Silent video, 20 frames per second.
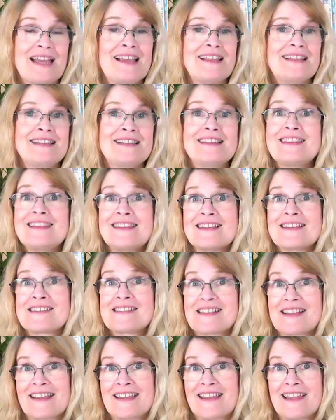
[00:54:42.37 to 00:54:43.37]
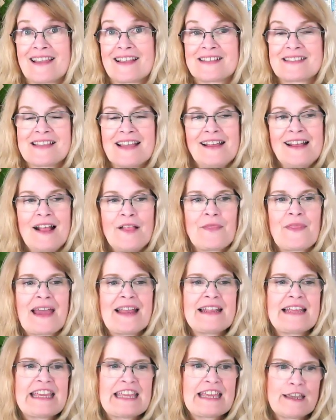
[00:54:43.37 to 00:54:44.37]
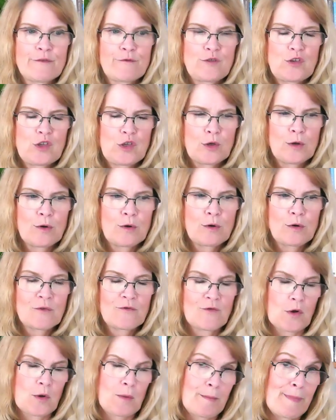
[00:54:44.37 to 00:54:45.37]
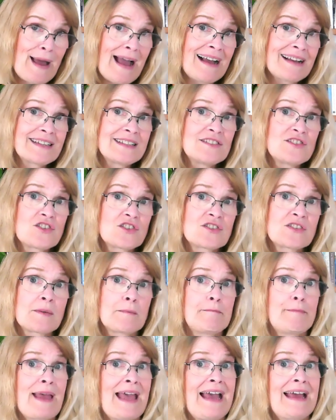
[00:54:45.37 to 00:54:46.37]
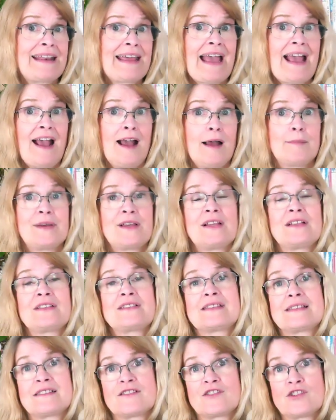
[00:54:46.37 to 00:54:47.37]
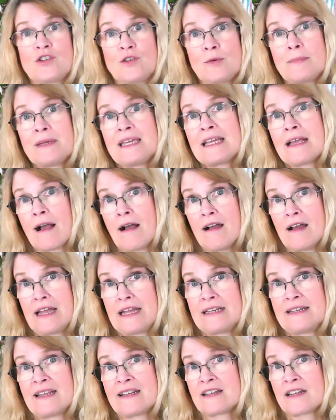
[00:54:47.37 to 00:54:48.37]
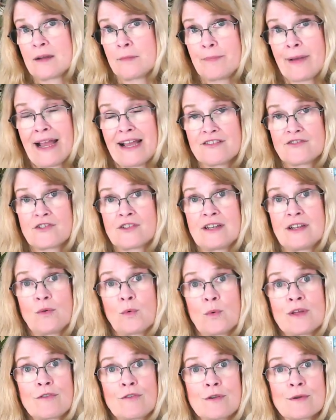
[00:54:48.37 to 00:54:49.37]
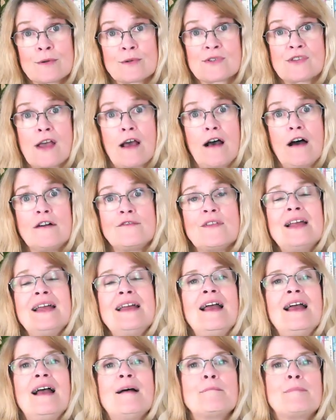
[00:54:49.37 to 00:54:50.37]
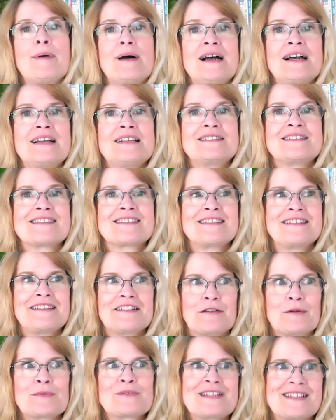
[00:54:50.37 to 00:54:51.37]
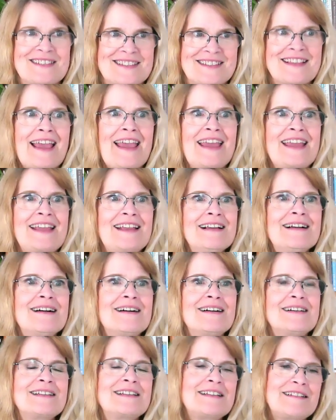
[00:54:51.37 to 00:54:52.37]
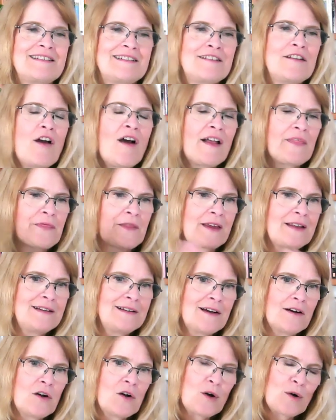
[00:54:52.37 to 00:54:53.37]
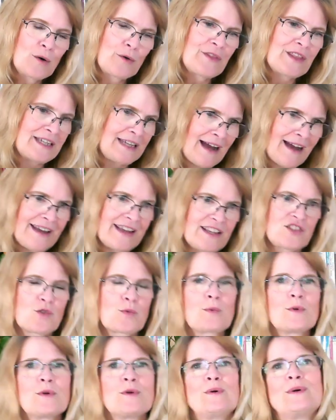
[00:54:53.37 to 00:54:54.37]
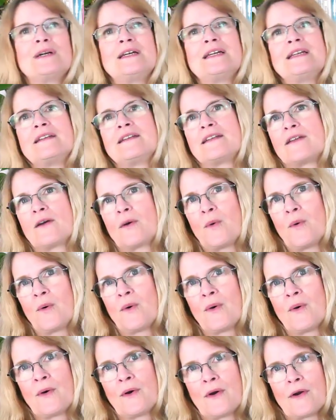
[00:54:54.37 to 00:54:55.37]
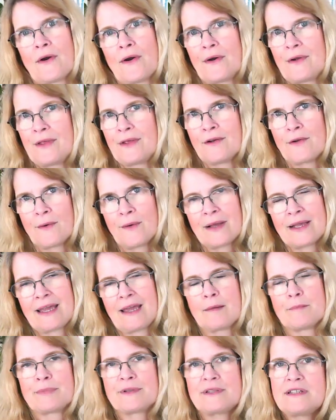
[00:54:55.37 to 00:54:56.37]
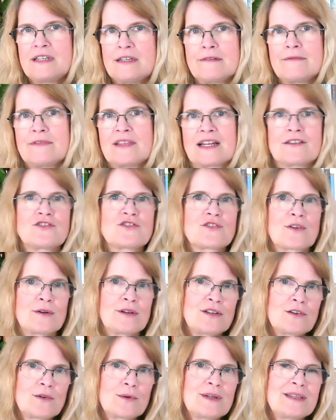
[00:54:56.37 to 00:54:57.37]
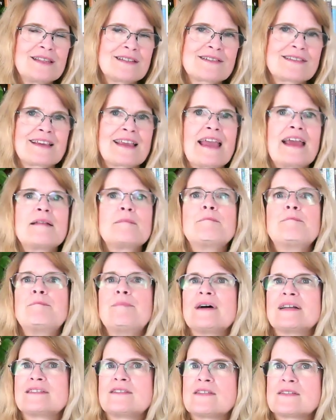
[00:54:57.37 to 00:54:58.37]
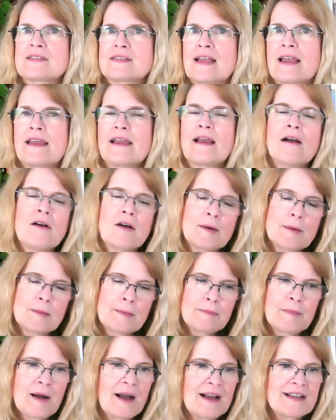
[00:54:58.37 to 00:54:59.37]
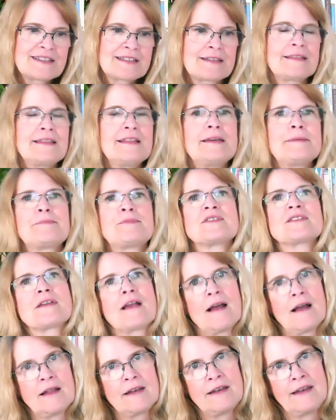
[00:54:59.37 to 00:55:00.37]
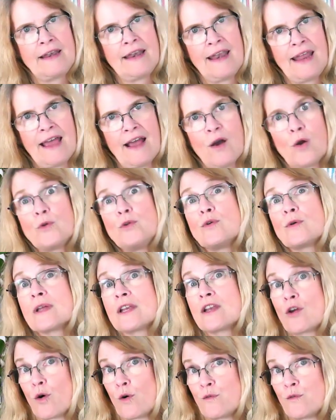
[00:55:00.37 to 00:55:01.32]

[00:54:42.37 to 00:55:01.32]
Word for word: And this is that if you fall back into some bad habits, to be kind and compassionate with yourself, but, you know, to say, not that, oh, the diet's ruined, or, you know, I can't believe that I started doing this again, but to say, oh, I slipped, now you can go